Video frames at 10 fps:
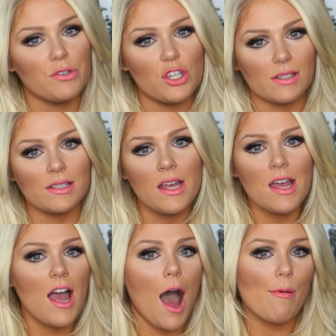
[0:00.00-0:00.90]
but just
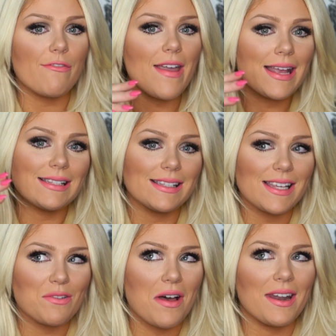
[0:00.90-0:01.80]
on my face
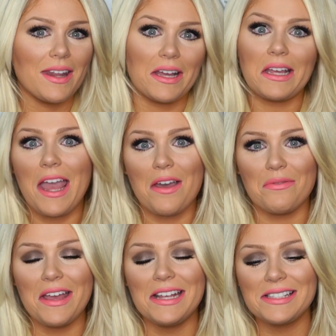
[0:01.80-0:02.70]
instead of on like a
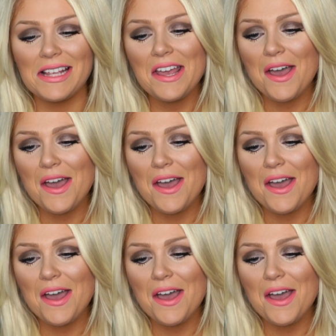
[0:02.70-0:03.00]
canvas.